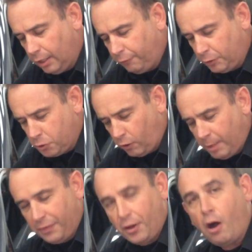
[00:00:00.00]
if we talk
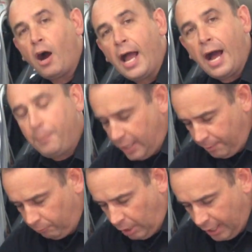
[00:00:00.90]
about the high
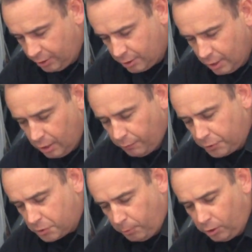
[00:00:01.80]
RPM range,
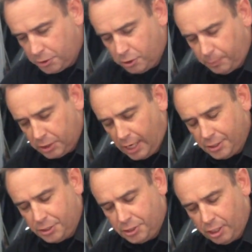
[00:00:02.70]
the smaller
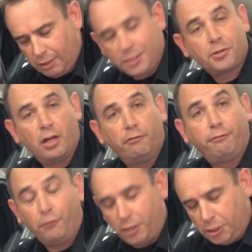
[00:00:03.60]
supercharger generates
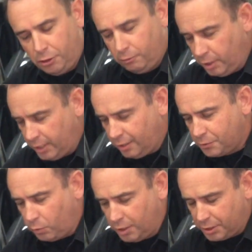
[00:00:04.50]
240 Newton
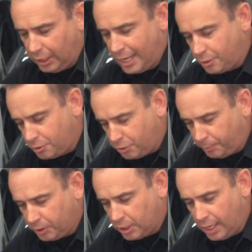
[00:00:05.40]
meters, whereas the larger
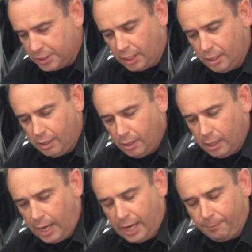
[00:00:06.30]
supercharger
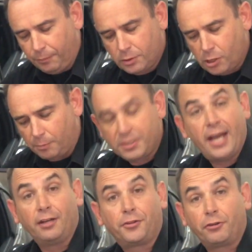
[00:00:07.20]
tops
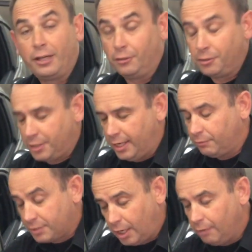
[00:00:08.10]
out at
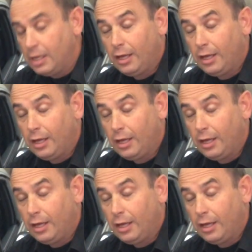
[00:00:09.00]
310. So